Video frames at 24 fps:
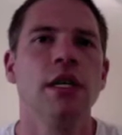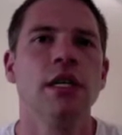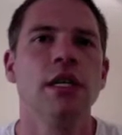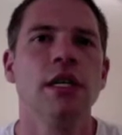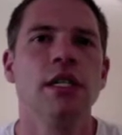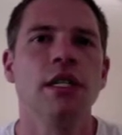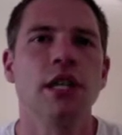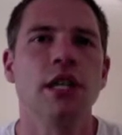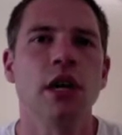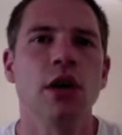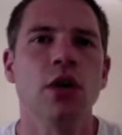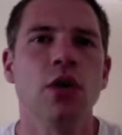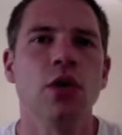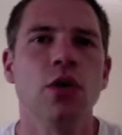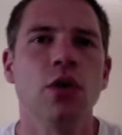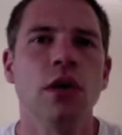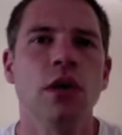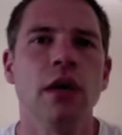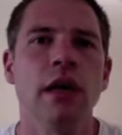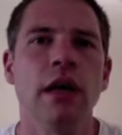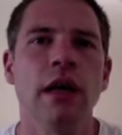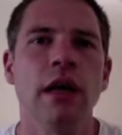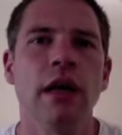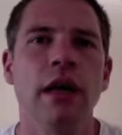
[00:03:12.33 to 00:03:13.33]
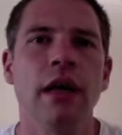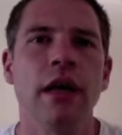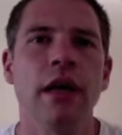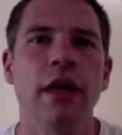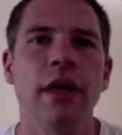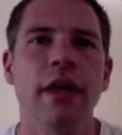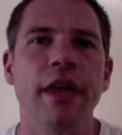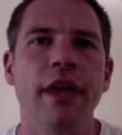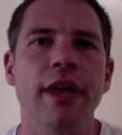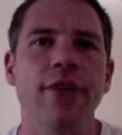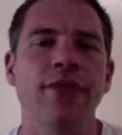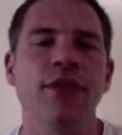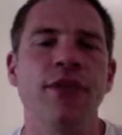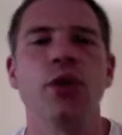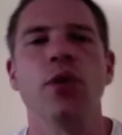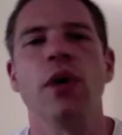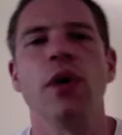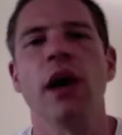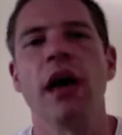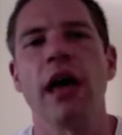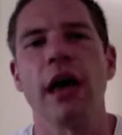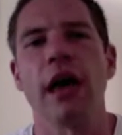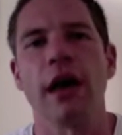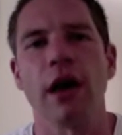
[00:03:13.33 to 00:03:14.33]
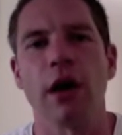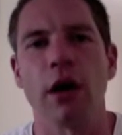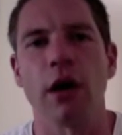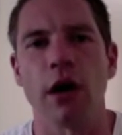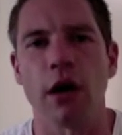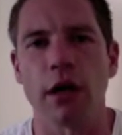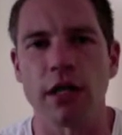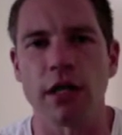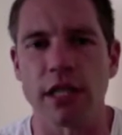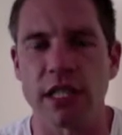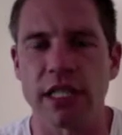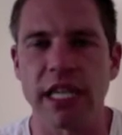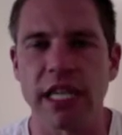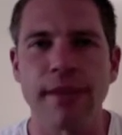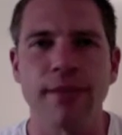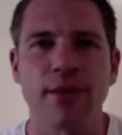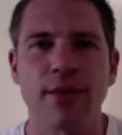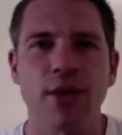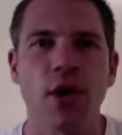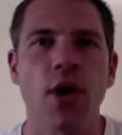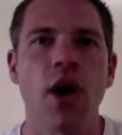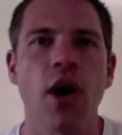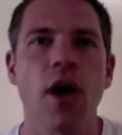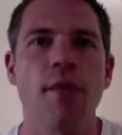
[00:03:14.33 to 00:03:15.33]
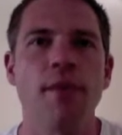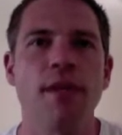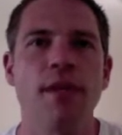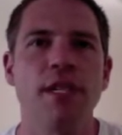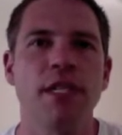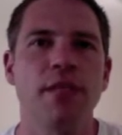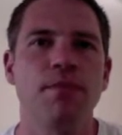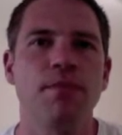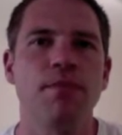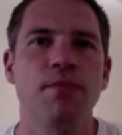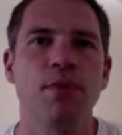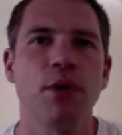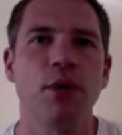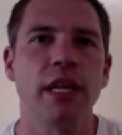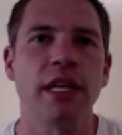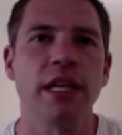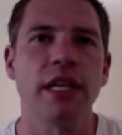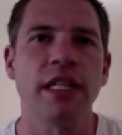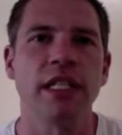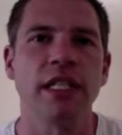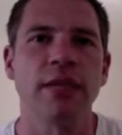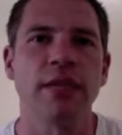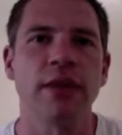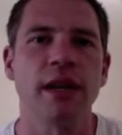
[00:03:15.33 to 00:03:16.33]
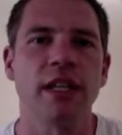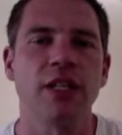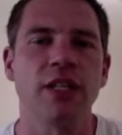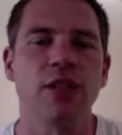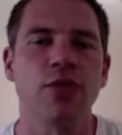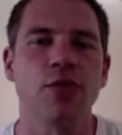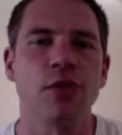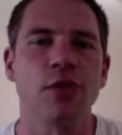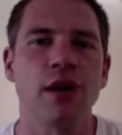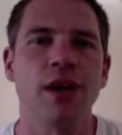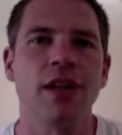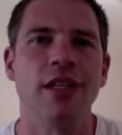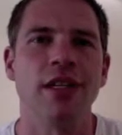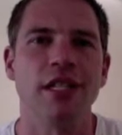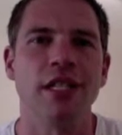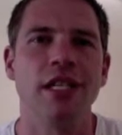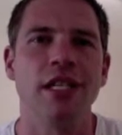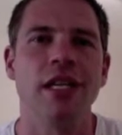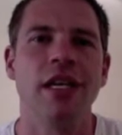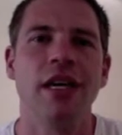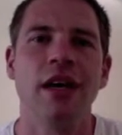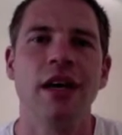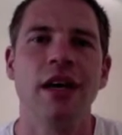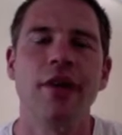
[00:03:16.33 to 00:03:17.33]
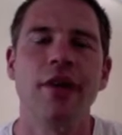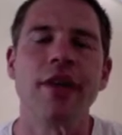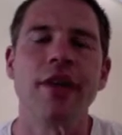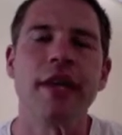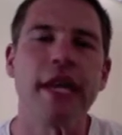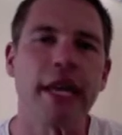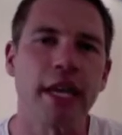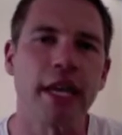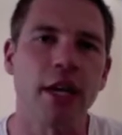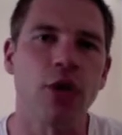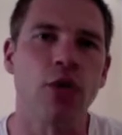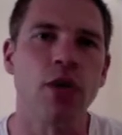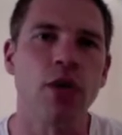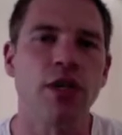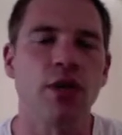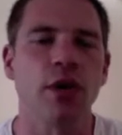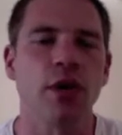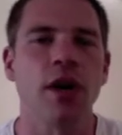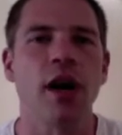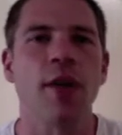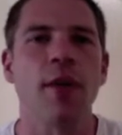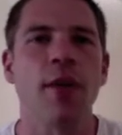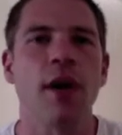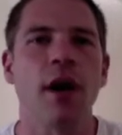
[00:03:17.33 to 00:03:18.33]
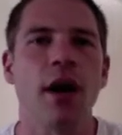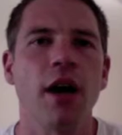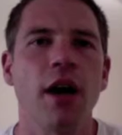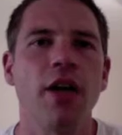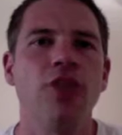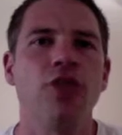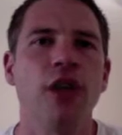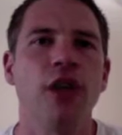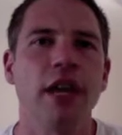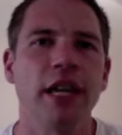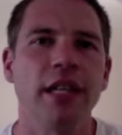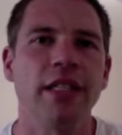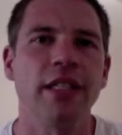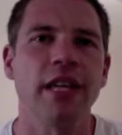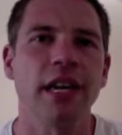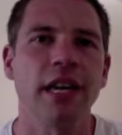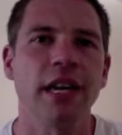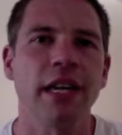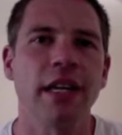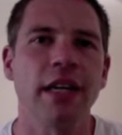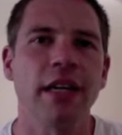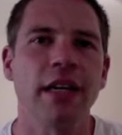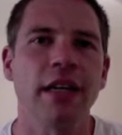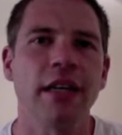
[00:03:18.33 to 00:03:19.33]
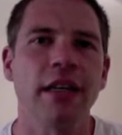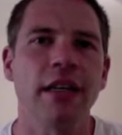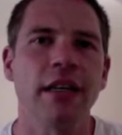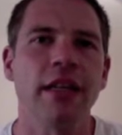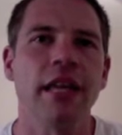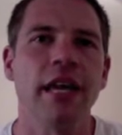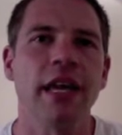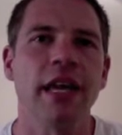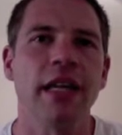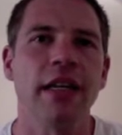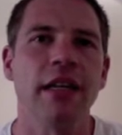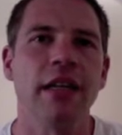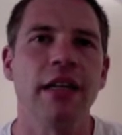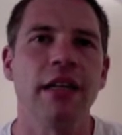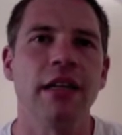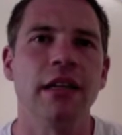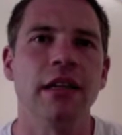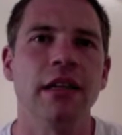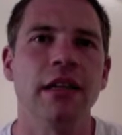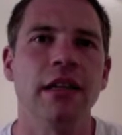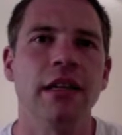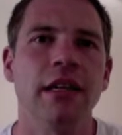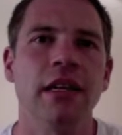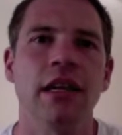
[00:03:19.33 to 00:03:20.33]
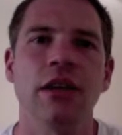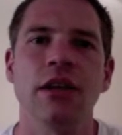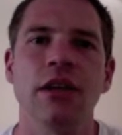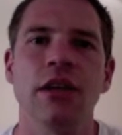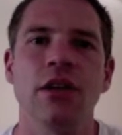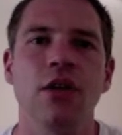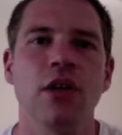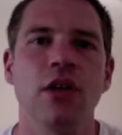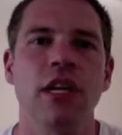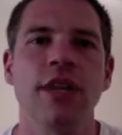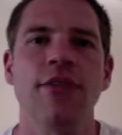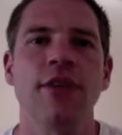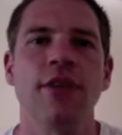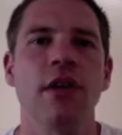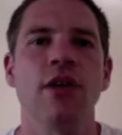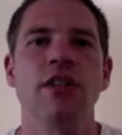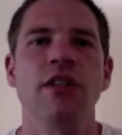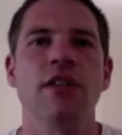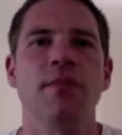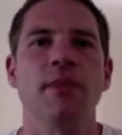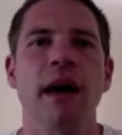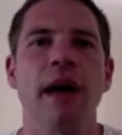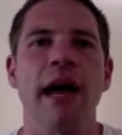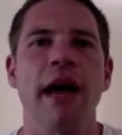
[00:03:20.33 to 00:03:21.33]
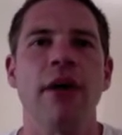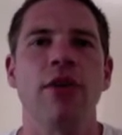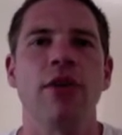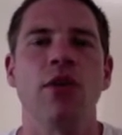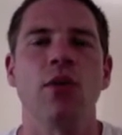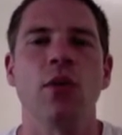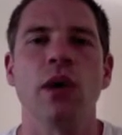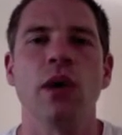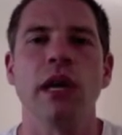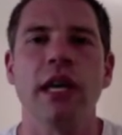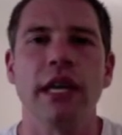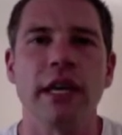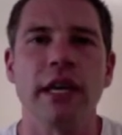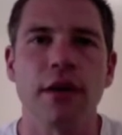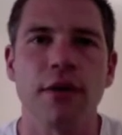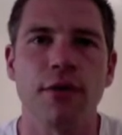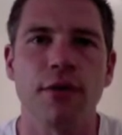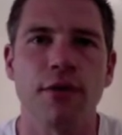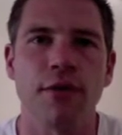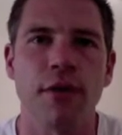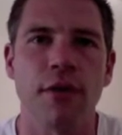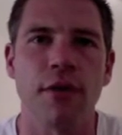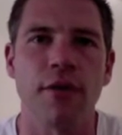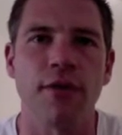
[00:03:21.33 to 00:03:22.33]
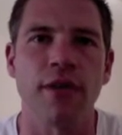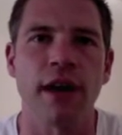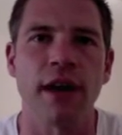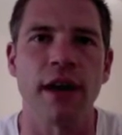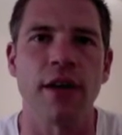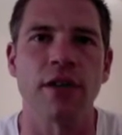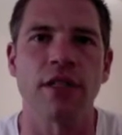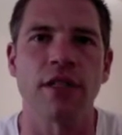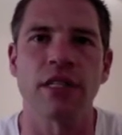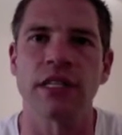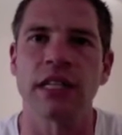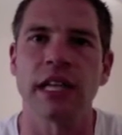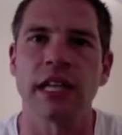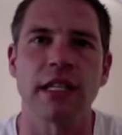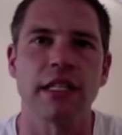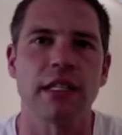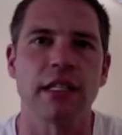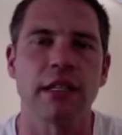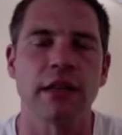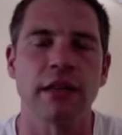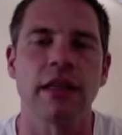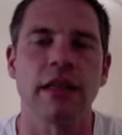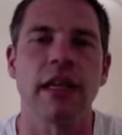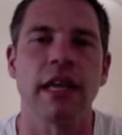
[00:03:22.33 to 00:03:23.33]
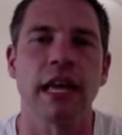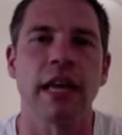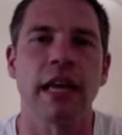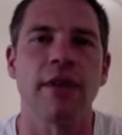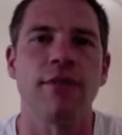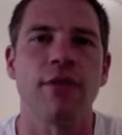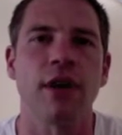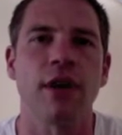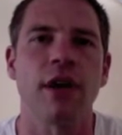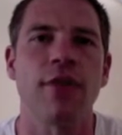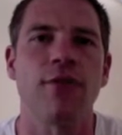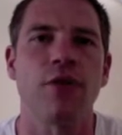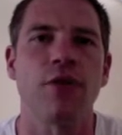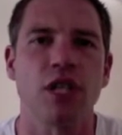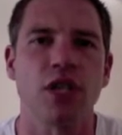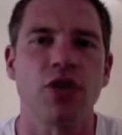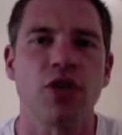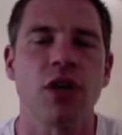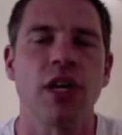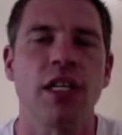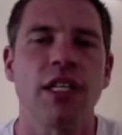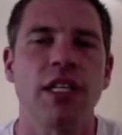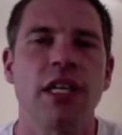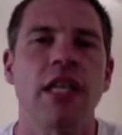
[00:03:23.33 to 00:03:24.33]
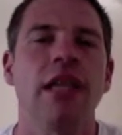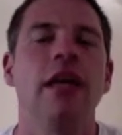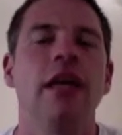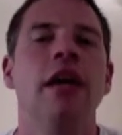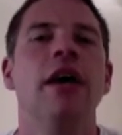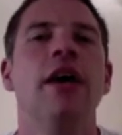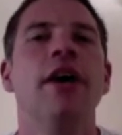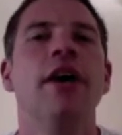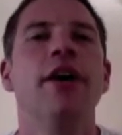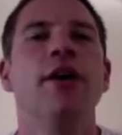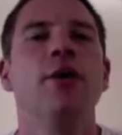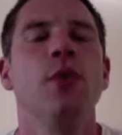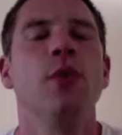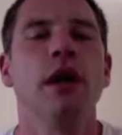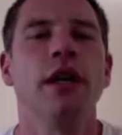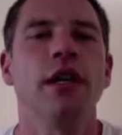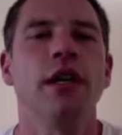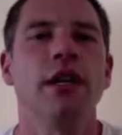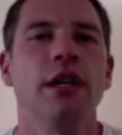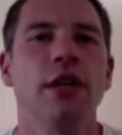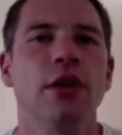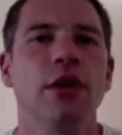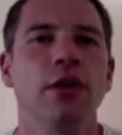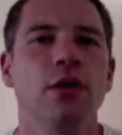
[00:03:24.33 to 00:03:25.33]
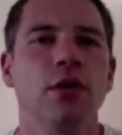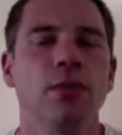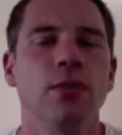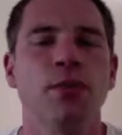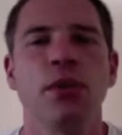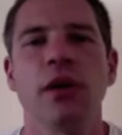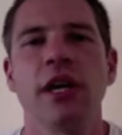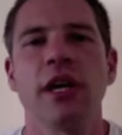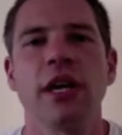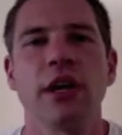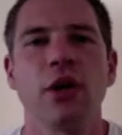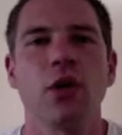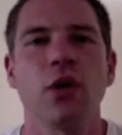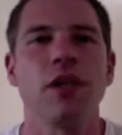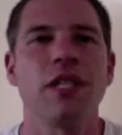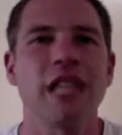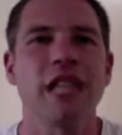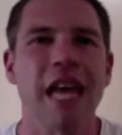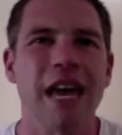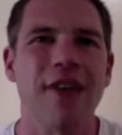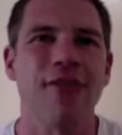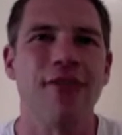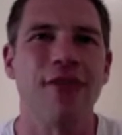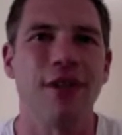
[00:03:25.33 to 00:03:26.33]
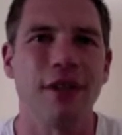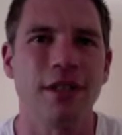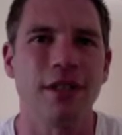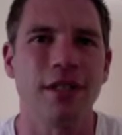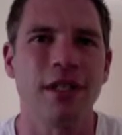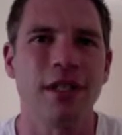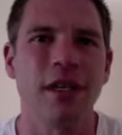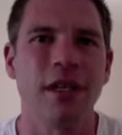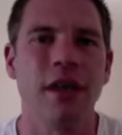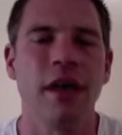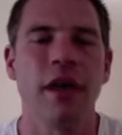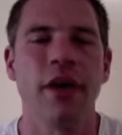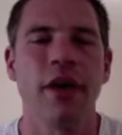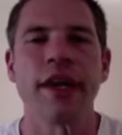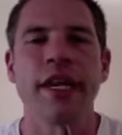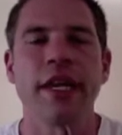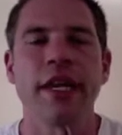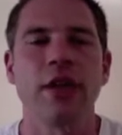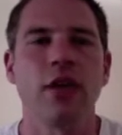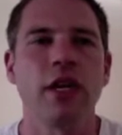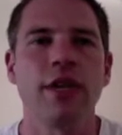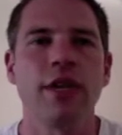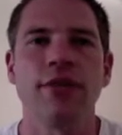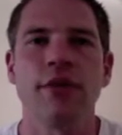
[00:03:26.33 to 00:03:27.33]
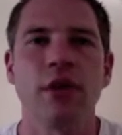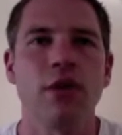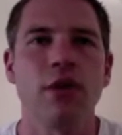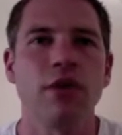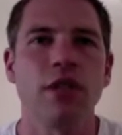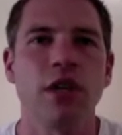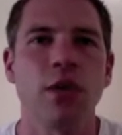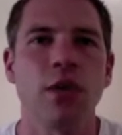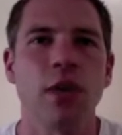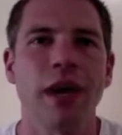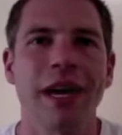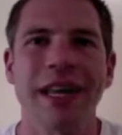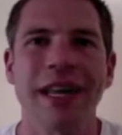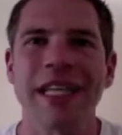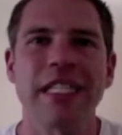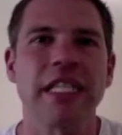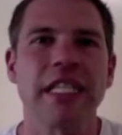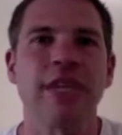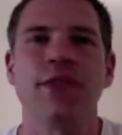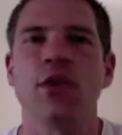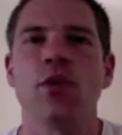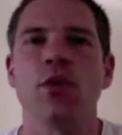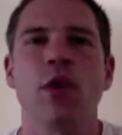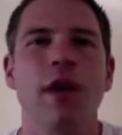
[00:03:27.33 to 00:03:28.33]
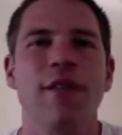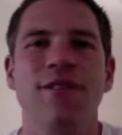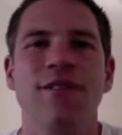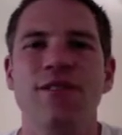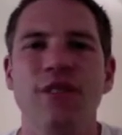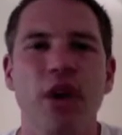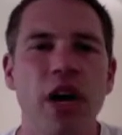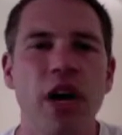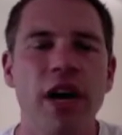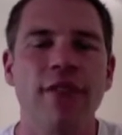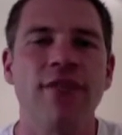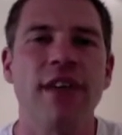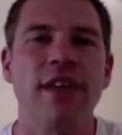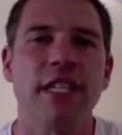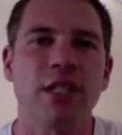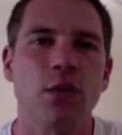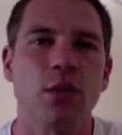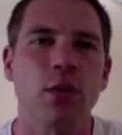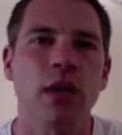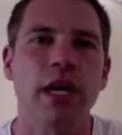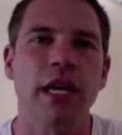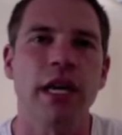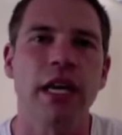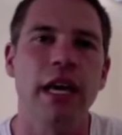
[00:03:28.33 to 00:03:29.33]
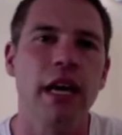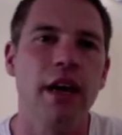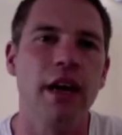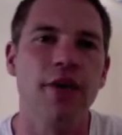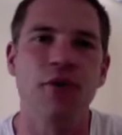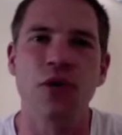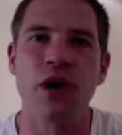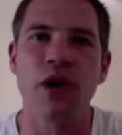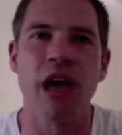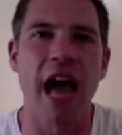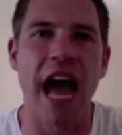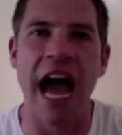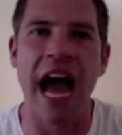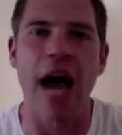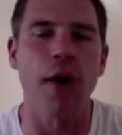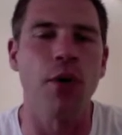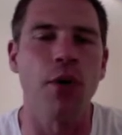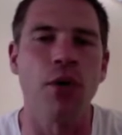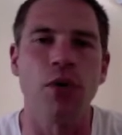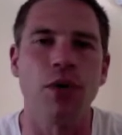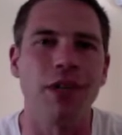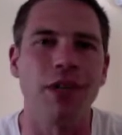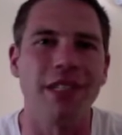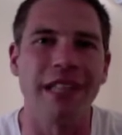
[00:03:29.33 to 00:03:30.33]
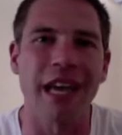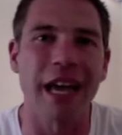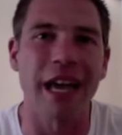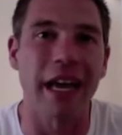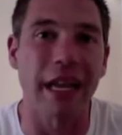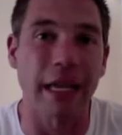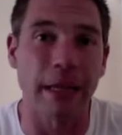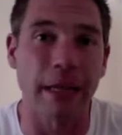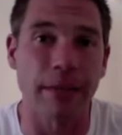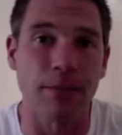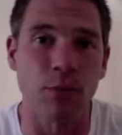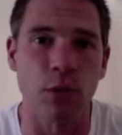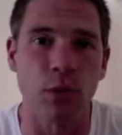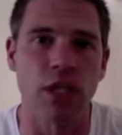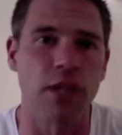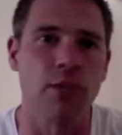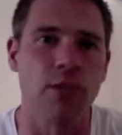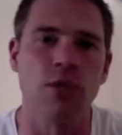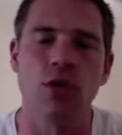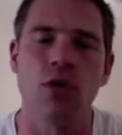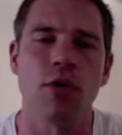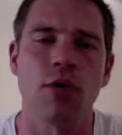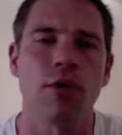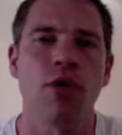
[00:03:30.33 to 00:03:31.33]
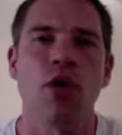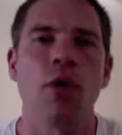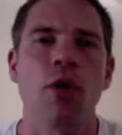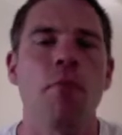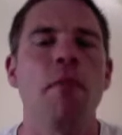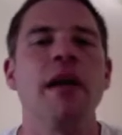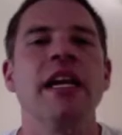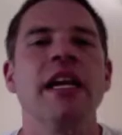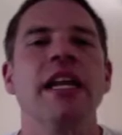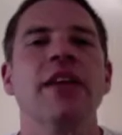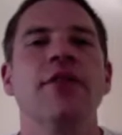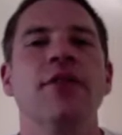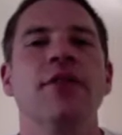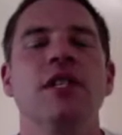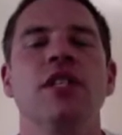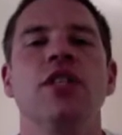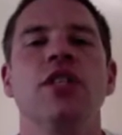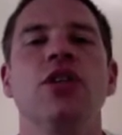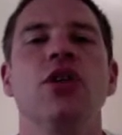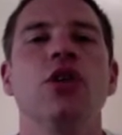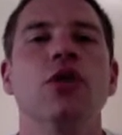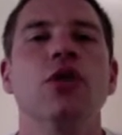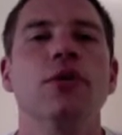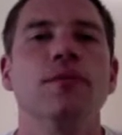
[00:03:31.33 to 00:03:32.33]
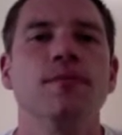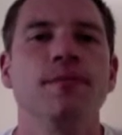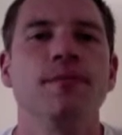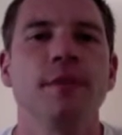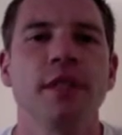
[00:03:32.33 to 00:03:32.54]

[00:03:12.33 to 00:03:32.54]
So if you, at the same time as putting in some extra runs, increase your carbohydrate intake, then you're not even going to lose a pound a week of fat loss, and that's again very frustrating when you're putting in all this effort and you're not even losing weight. And that's if you run 5 days a week for an hour a day, which not many of us do.